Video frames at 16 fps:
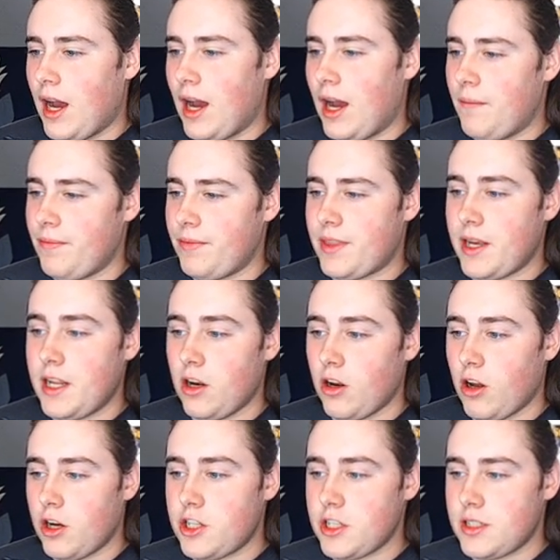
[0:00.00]
Then
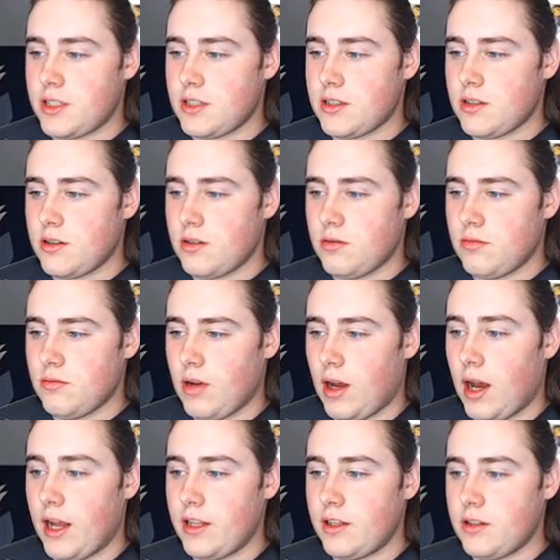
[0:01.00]
he launches
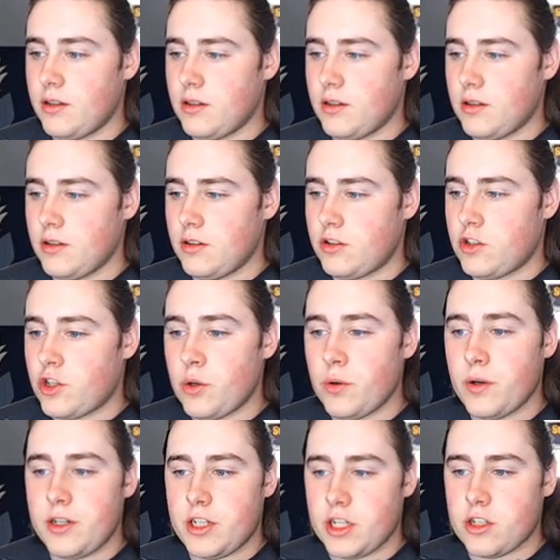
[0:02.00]

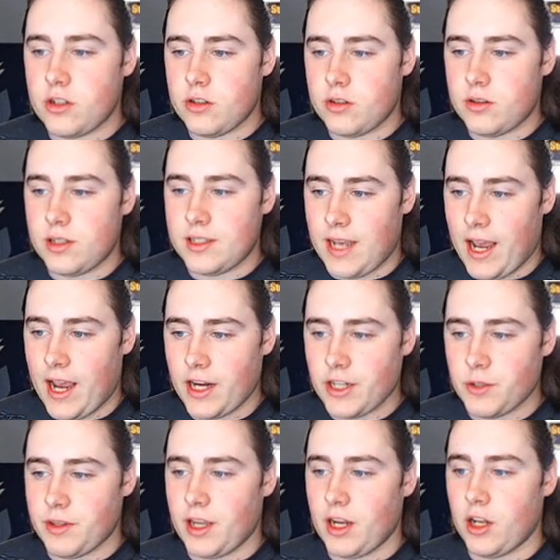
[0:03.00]
2 additional
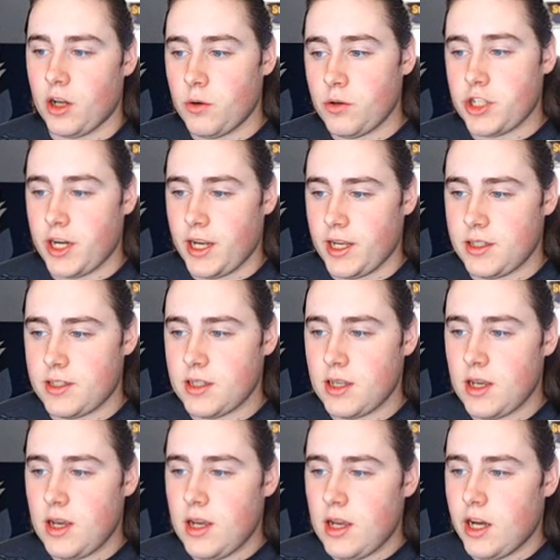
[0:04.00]
attacks with a low
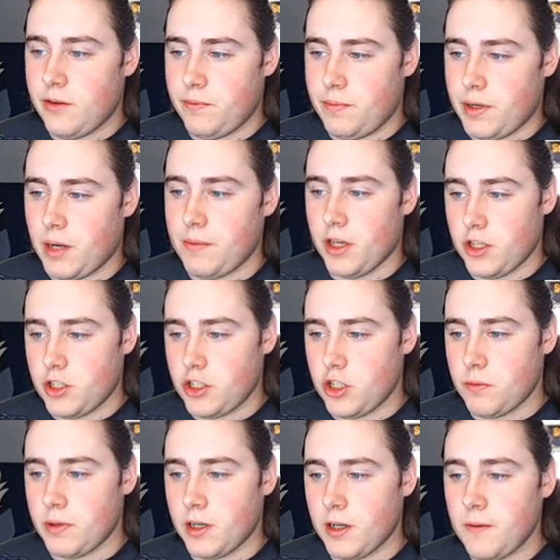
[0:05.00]
chance of becoming a
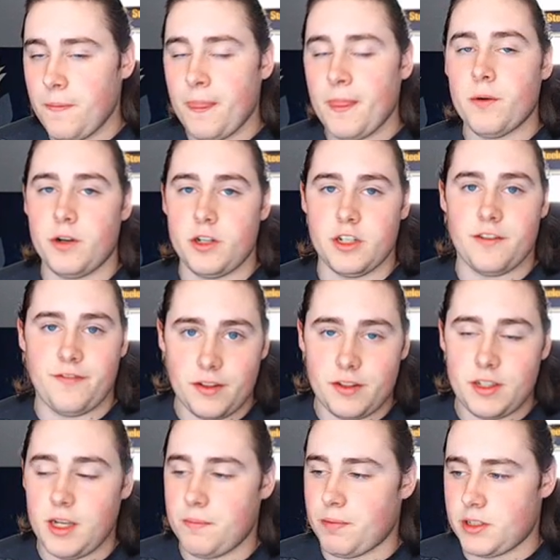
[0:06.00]
super, which is
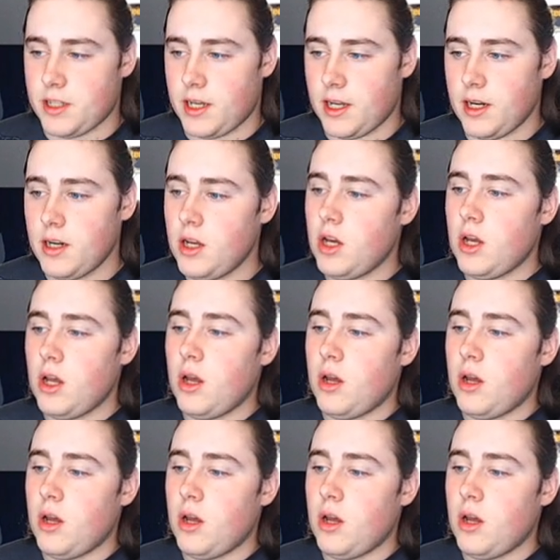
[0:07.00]
15%,